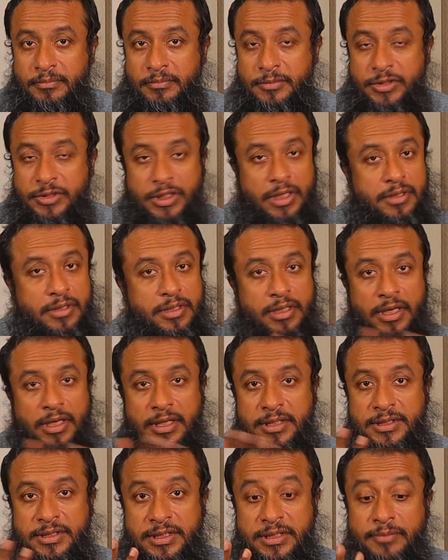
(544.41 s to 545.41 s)
Shayateen
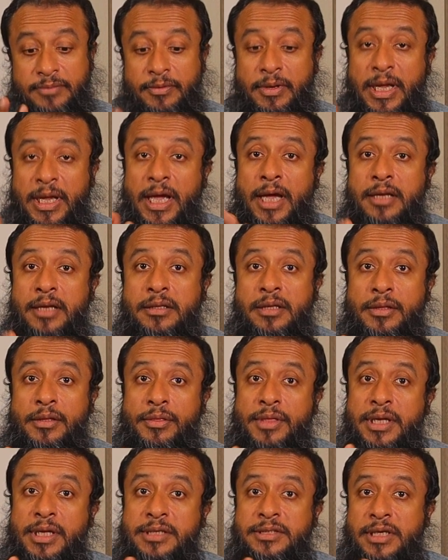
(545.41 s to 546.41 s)
al-ins is everywhere. And the
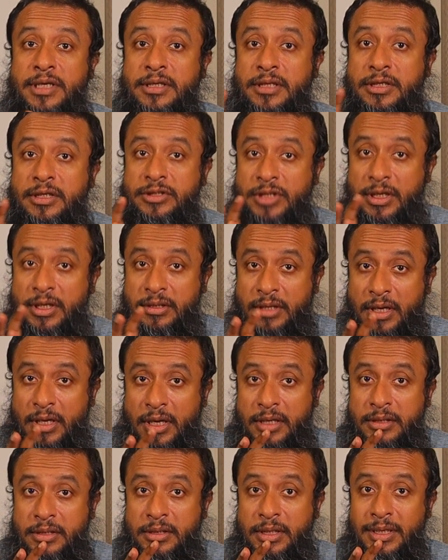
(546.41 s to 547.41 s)
things that the
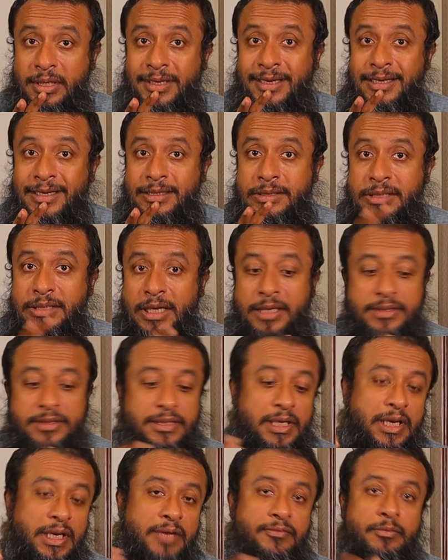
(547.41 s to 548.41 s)
shaitan does,
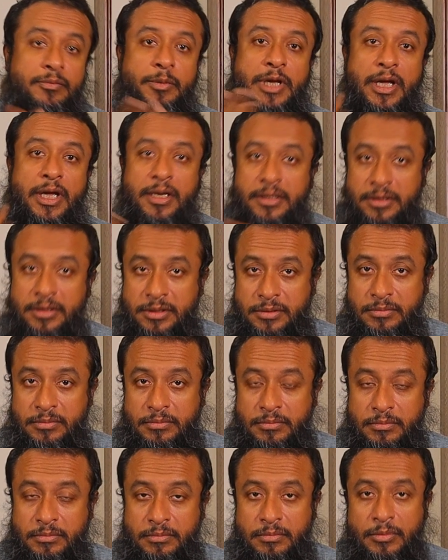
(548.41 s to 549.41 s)
he left behind.
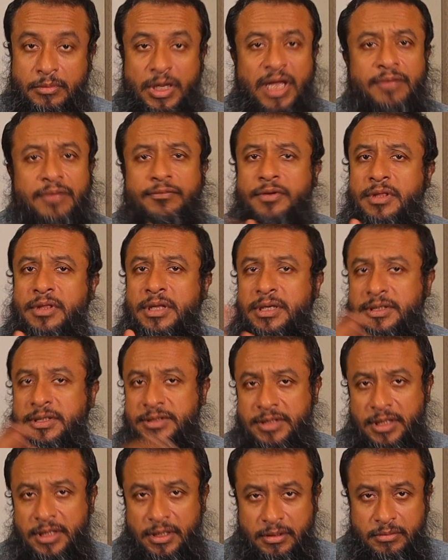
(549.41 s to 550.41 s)
Everything
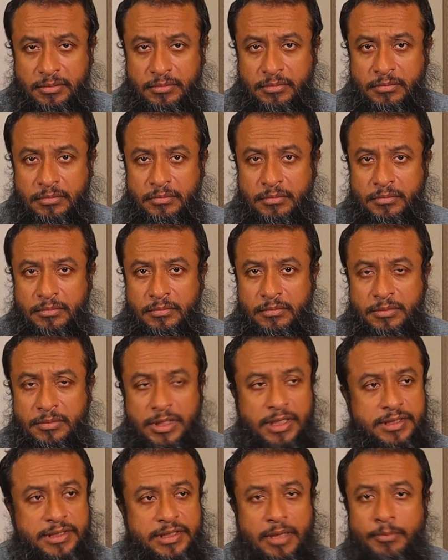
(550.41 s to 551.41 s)
is there. The
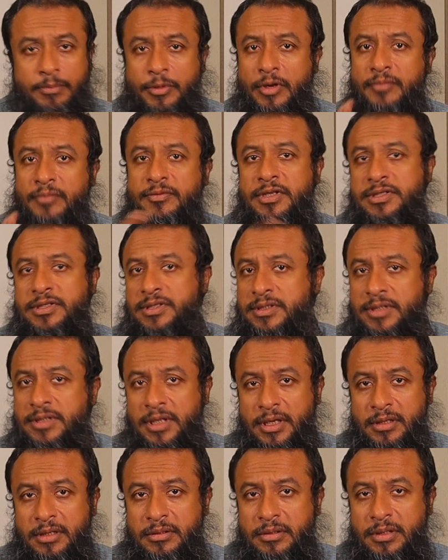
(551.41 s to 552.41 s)
example of this is
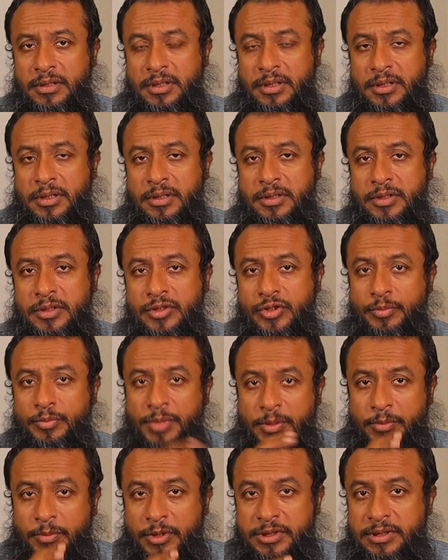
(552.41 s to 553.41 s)
there. So
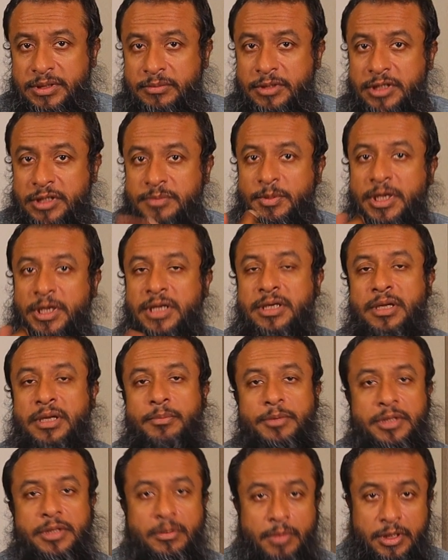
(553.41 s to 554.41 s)
people sometimes pick it
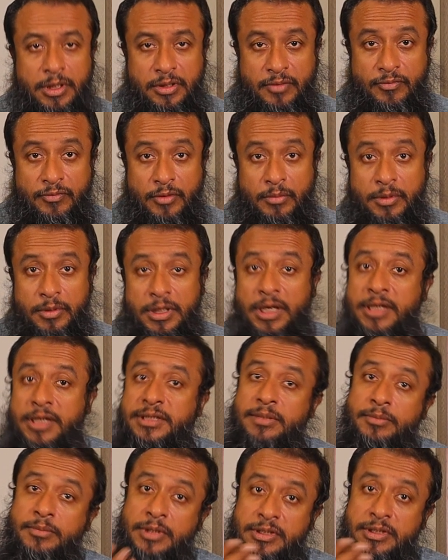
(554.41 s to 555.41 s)
up in the month of Ramadan, and
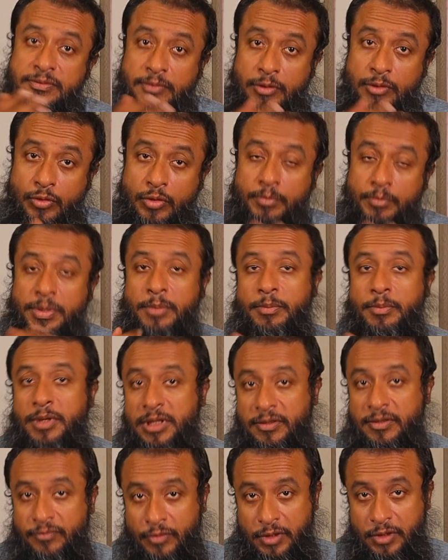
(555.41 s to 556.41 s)
sometimes even good people,
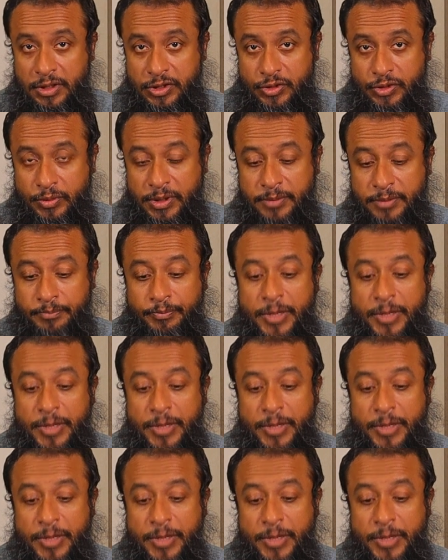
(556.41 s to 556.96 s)
they fall into it.